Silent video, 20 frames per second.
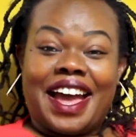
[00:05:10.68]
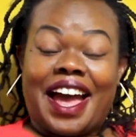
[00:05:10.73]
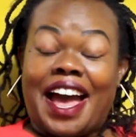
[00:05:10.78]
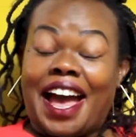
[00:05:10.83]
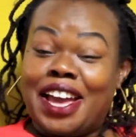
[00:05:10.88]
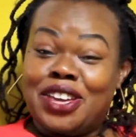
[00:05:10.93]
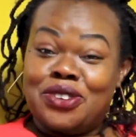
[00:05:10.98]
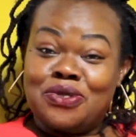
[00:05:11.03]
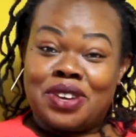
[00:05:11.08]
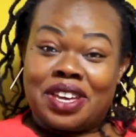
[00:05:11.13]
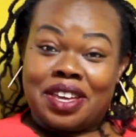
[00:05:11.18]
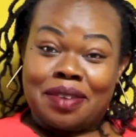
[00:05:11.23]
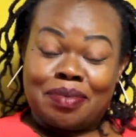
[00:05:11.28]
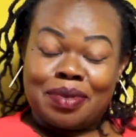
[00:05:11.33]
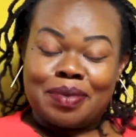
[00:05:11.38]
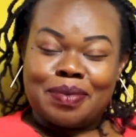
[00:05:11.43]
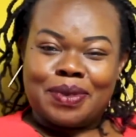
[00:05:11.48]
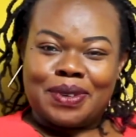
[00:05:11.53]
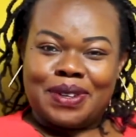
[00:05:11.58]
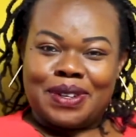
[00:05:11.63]
Are you
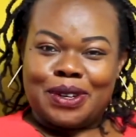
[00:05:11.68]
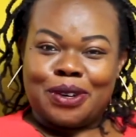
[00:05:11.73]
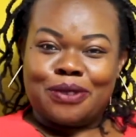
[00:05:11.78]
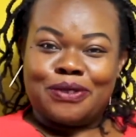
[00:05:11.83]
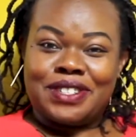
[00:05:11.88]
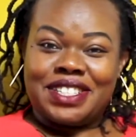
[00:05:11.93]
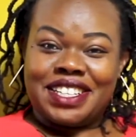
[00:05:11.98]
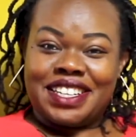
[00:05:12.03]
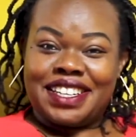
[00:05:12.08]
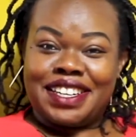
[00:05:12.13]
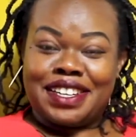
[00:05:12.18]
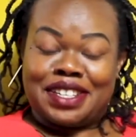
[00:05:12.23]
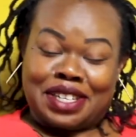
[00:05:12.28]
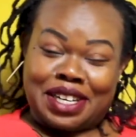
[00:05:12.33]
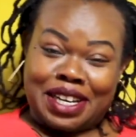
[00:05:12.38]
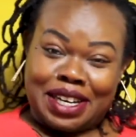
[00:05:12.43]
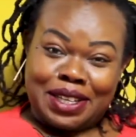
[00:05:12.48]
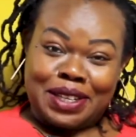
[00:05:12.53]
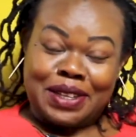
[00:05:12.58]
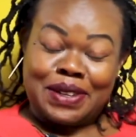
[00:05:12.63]
capable of taking
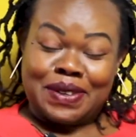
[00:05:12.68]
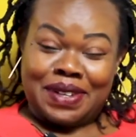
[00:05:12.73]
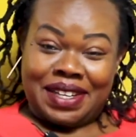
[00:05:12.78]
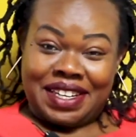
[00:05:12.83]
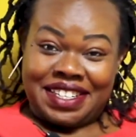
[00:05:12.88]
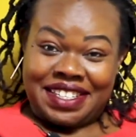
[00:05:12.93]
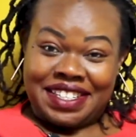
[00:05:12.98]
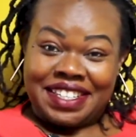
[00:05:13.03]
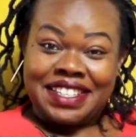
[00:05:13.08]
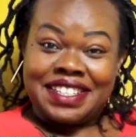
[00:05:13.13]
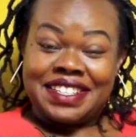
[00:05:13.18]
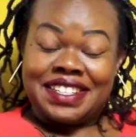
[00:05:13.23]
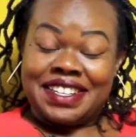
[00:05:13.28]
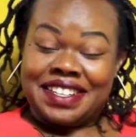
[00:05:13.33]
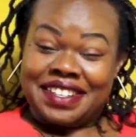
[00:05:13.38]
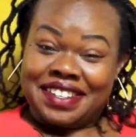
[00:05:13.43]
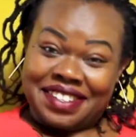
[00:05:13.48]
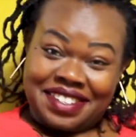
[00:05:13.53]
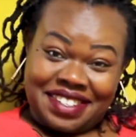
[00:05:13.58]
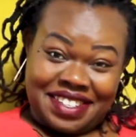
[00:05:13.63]
calculated
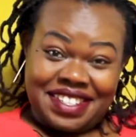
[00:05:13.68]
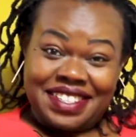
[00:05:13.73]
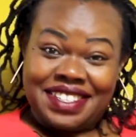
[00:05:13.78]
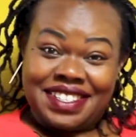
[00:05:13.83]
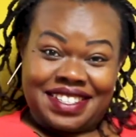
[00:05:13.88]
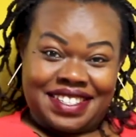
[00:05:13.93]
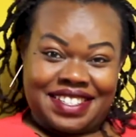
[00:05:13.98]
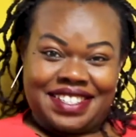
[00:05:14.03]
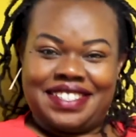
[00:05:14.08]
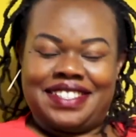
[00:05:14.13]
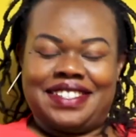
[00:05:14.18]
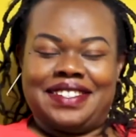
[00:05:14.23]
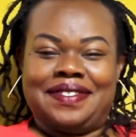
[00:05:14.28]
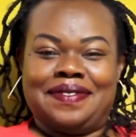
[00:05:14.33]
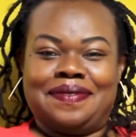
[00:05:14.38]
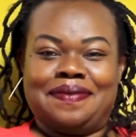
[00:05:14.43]
risks?